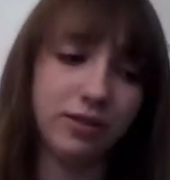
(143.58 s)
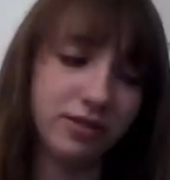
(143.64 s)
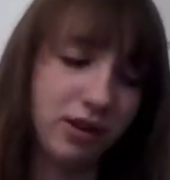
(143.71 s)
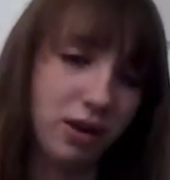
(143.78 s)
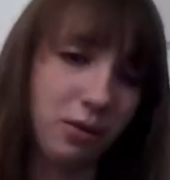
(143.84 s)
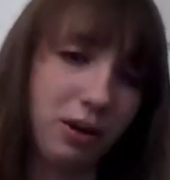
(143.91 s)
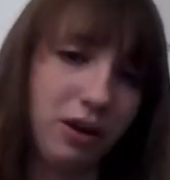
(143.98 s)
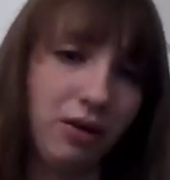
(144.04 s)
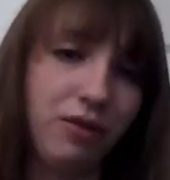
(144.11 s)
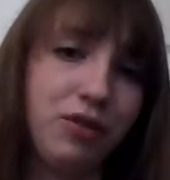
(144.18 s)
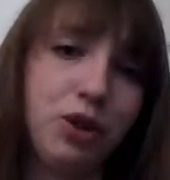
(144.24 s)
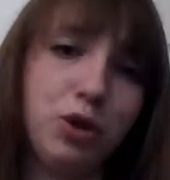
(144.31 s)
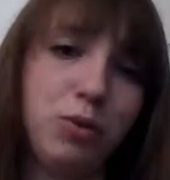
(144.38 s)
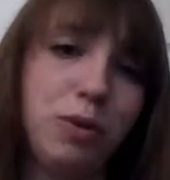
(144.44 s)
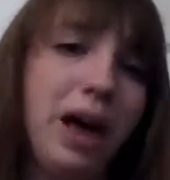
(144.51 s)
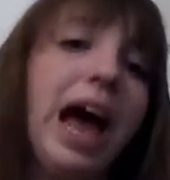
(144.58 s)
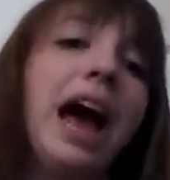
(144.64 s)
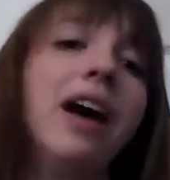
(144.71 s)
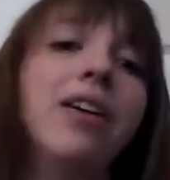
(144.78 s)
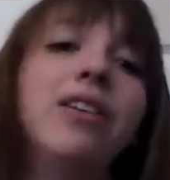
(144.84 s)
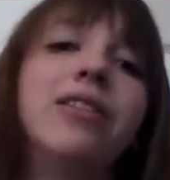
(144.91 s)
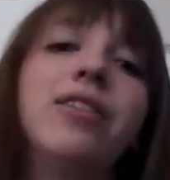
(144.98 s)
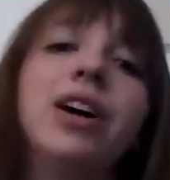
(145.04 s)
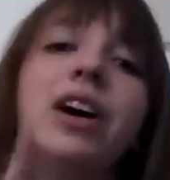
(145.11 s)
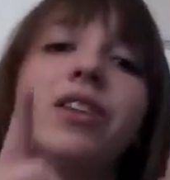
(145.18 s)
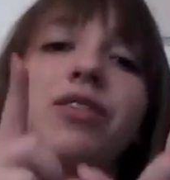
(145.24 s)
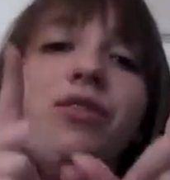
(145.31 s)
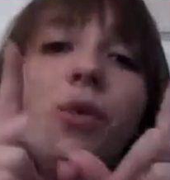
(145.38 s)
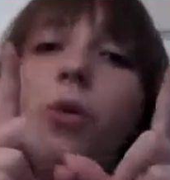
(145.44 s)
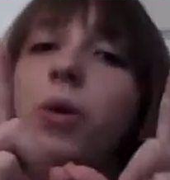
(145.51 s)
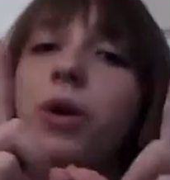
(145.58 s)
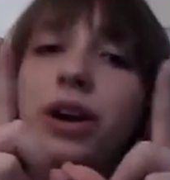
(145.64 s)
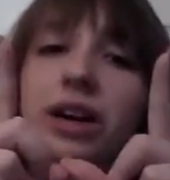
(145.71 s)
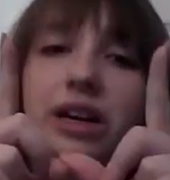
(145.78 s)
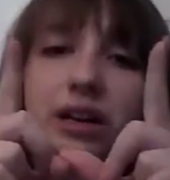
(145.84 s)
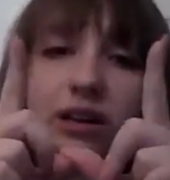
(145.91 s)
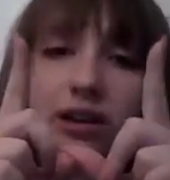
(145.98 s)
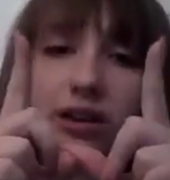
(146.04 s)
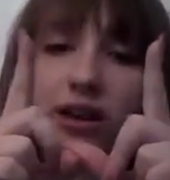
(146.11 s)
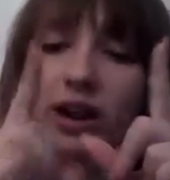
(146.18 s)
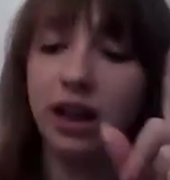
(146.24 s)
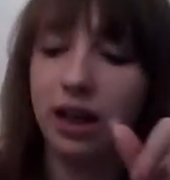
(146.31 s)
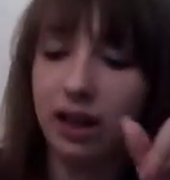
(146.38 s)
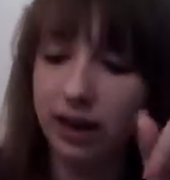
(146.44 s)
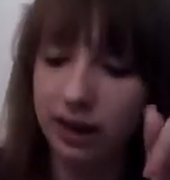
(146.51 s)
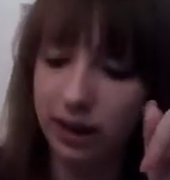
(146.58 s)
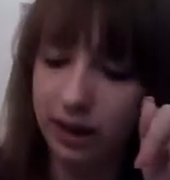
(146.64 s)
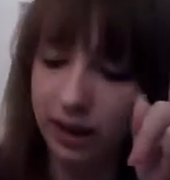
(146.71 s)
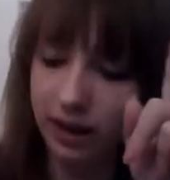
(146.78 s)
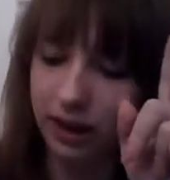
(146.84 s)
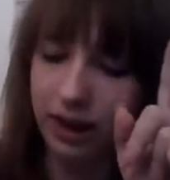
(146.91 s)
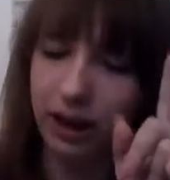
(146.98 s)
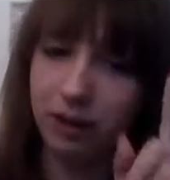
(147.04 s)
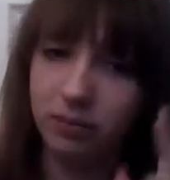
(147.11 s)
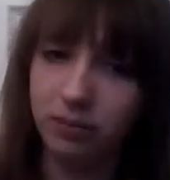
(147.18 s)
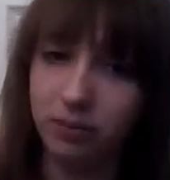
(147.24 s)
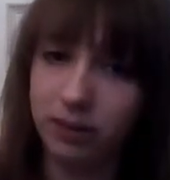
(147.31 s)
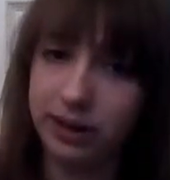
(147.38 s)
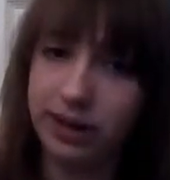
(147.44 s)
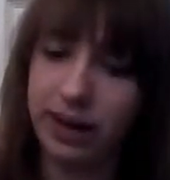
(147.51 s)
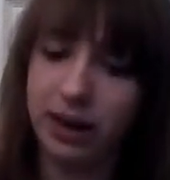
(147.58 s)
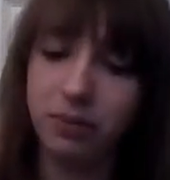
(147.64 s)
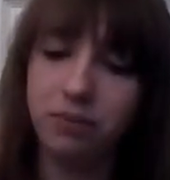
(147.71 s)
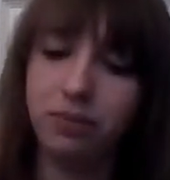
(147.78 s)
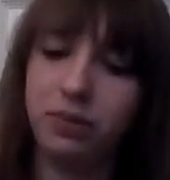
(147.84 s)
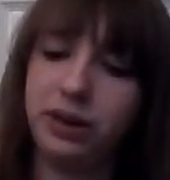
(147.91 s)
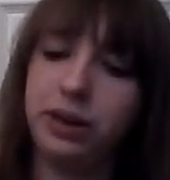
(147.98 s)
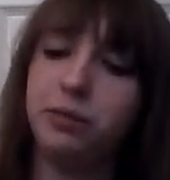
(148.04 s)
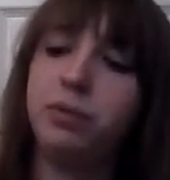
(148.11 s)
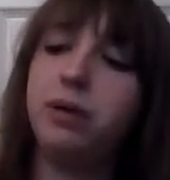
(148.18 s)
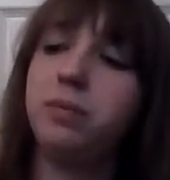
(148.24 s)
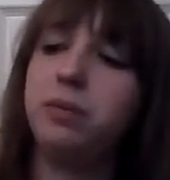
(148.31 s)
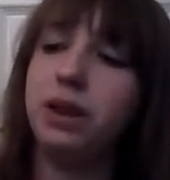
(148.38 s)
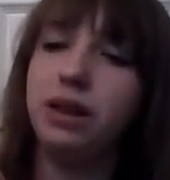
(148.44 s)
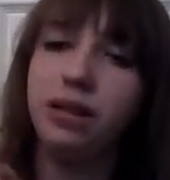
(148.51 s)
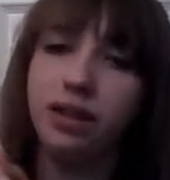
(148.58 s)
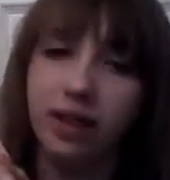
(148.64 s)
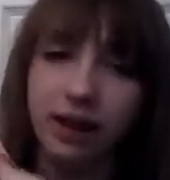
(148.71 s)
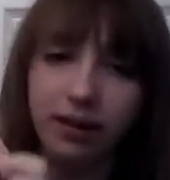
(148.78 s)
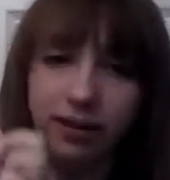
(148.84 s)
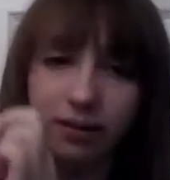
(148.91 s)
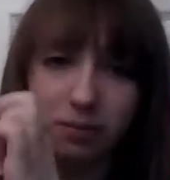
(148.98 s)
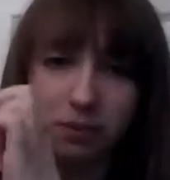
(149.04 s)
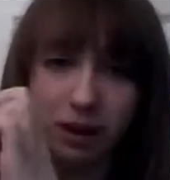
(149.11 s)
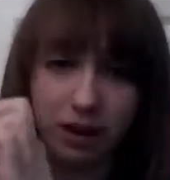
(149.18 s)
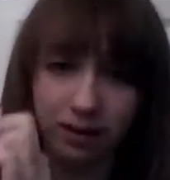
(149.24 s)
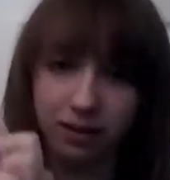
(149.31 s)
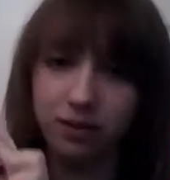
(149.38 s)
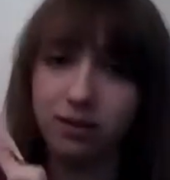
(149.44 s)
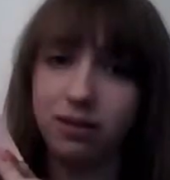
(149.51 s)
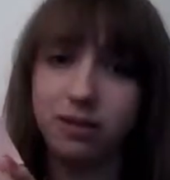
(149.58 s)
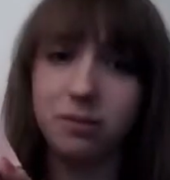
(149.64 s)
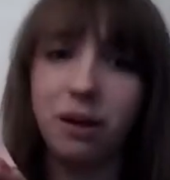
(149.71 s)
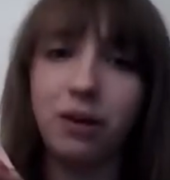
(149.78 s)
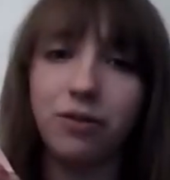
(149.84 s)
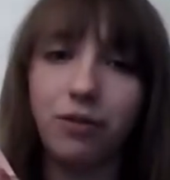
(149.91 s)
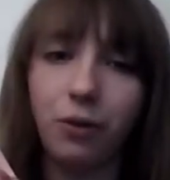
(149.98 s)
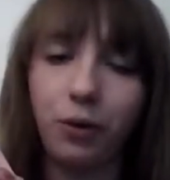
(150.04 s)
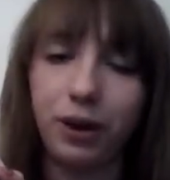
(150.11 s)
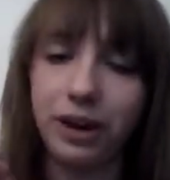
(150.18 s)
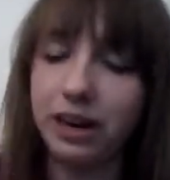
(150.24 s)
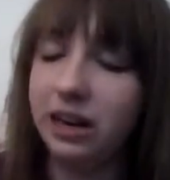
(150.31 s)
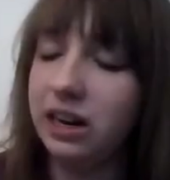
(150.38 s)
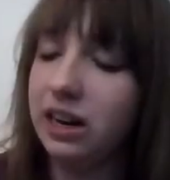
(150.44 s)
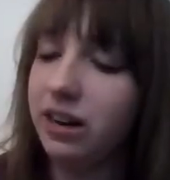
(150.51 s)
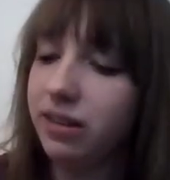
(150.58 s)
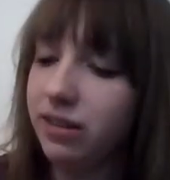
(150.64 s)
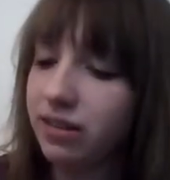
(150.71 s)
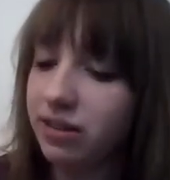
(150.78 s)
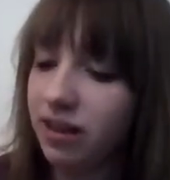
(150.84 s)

So if you have a 4-inch shape, which would be this, because this is about 4 inches,